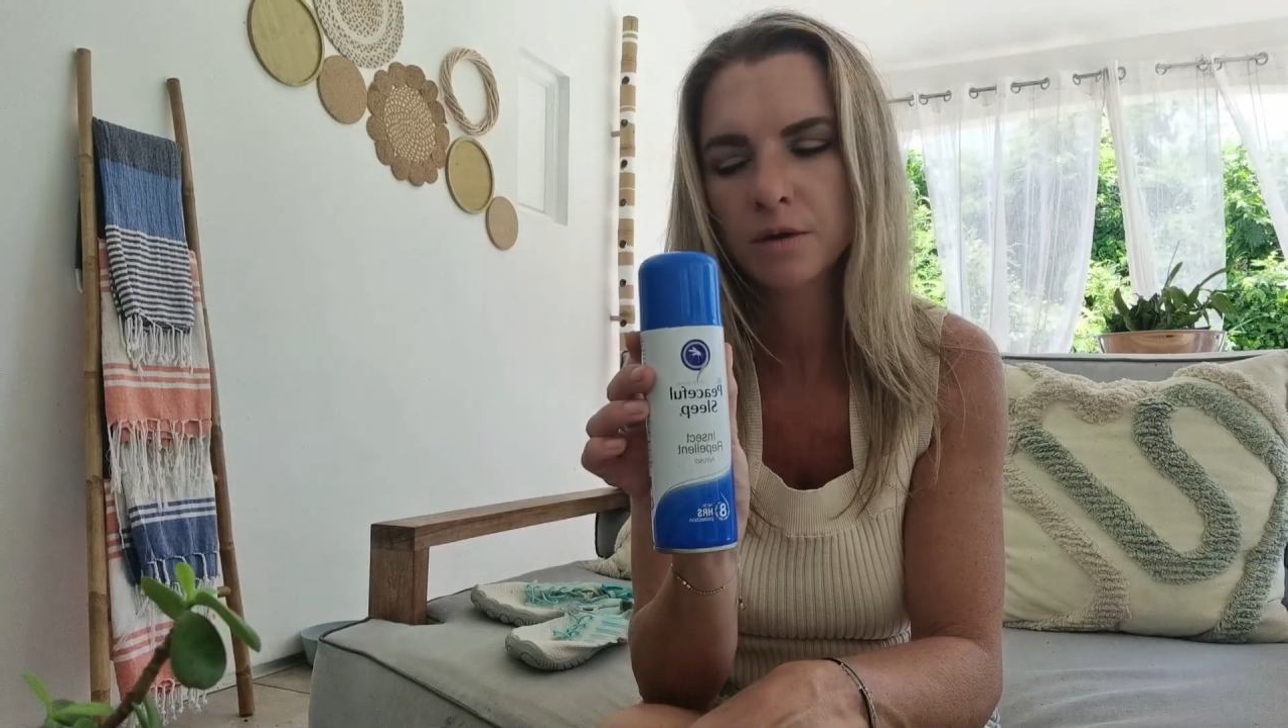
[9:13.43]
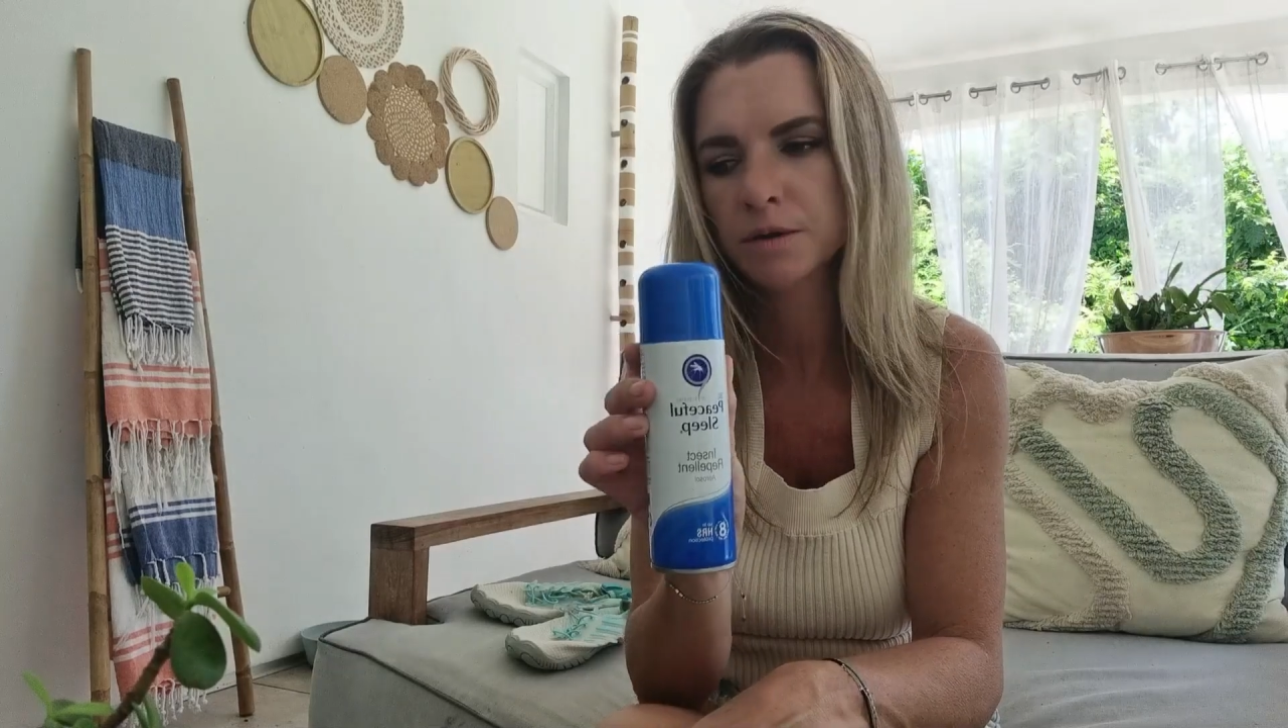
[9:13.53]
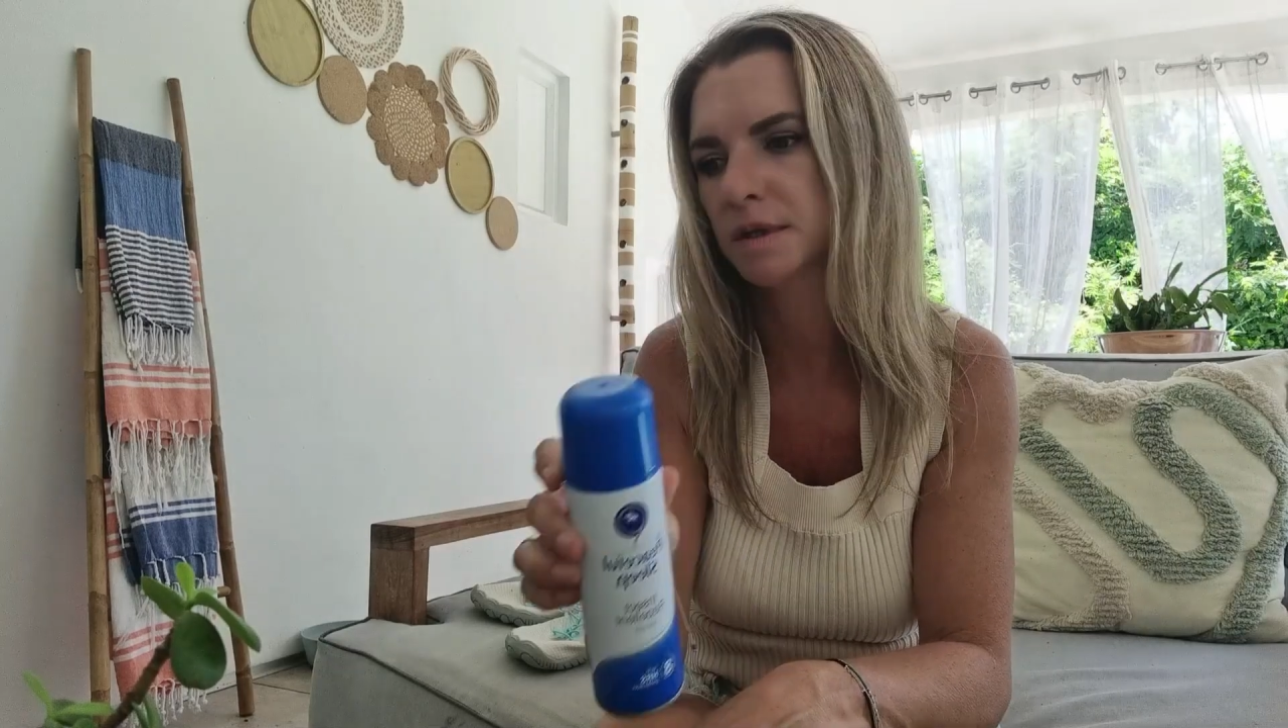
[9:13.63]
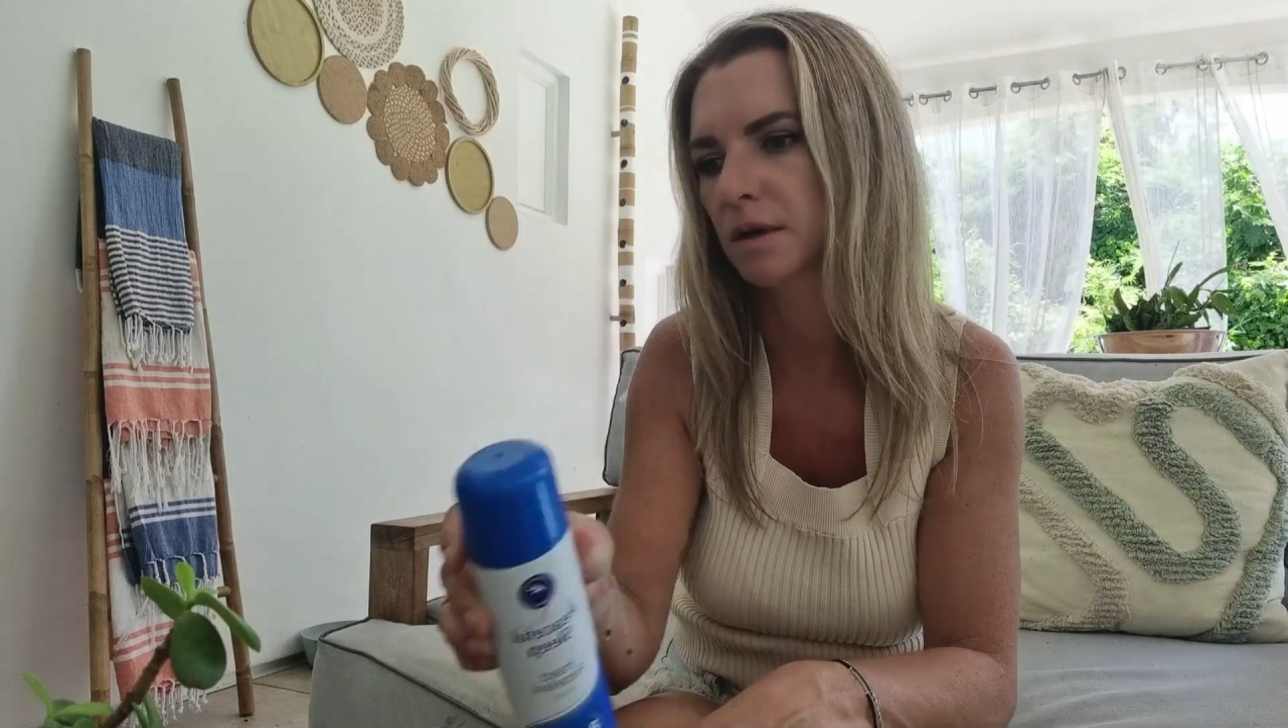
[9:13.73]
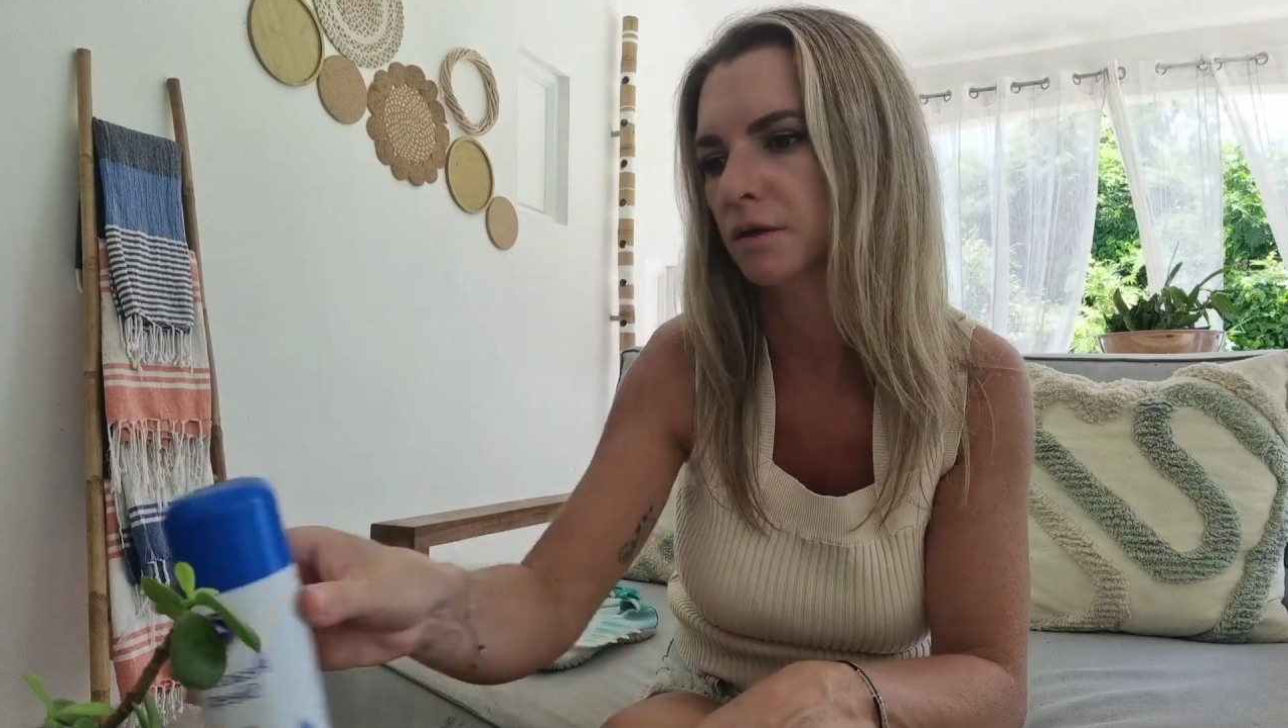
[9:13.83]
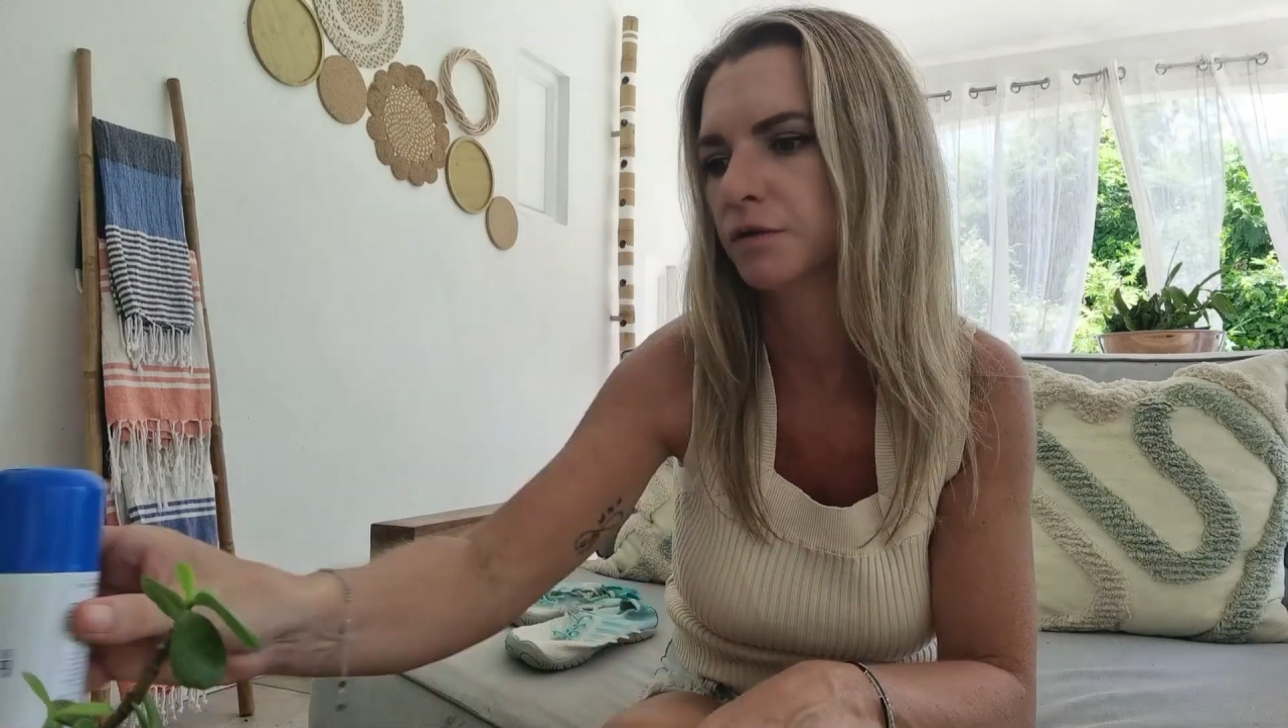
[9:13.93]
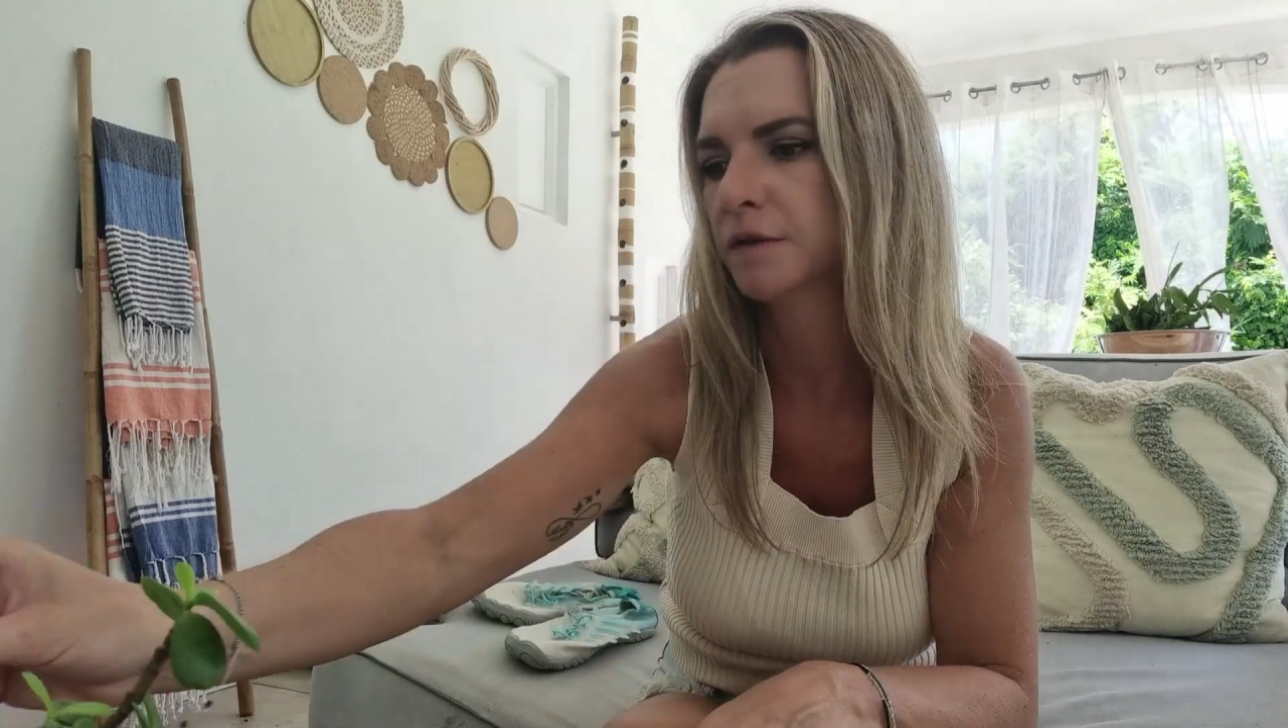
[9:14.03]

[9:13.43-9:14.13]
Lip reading: yourself.